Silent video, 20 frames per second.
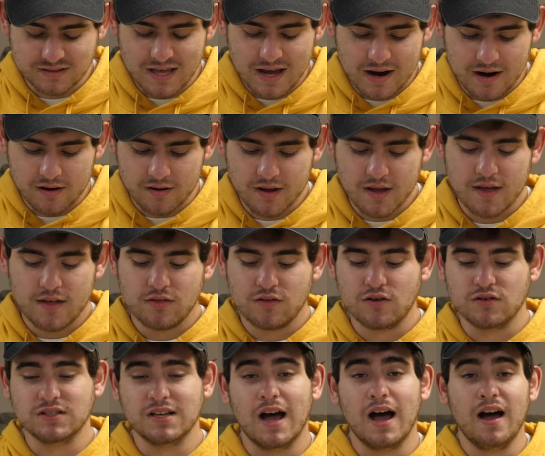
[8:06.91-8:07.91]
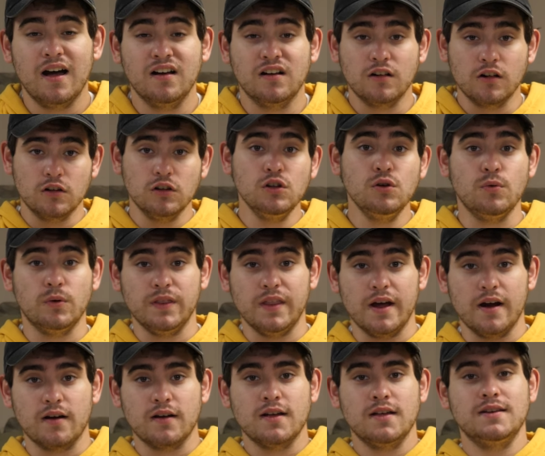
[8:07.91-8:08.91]
there, there's glue in
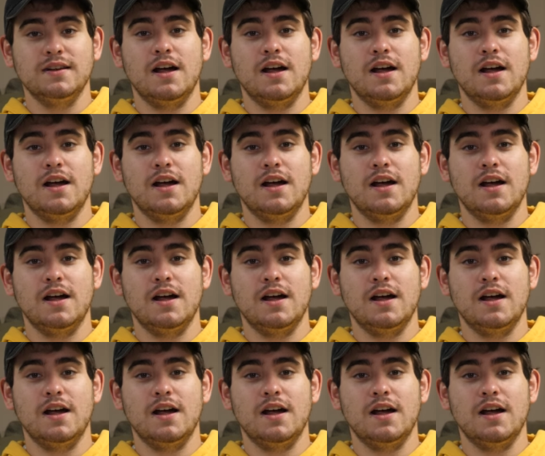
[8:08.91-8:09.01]
there.